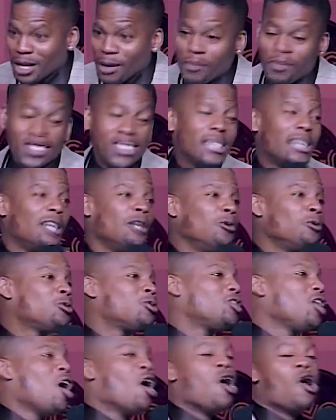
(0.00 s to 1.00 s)
Be a
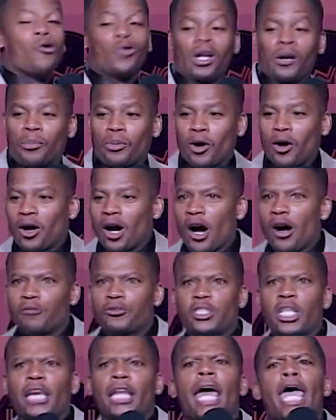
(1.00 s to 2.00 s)
loose dog with a broke
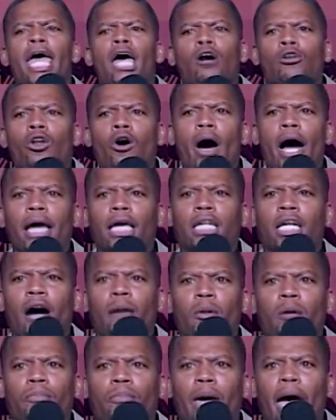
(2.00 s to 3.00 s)
off chain. Hell no, I ain't
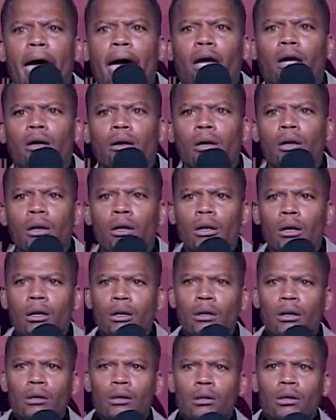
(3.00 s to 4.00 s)
coming back.
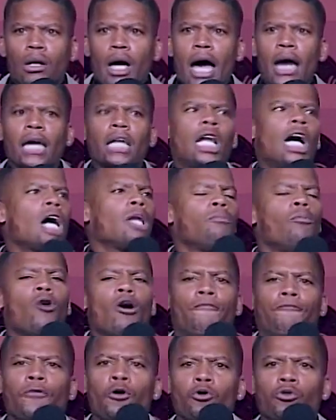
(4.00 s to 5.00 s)
I can hunt
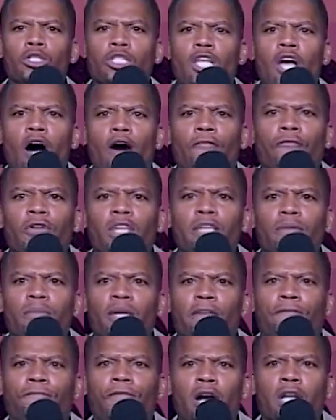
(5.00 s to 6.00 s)
more food than y'all feed
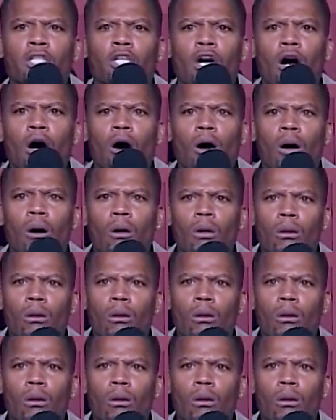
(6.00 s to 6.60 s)
me. Fuck y'all.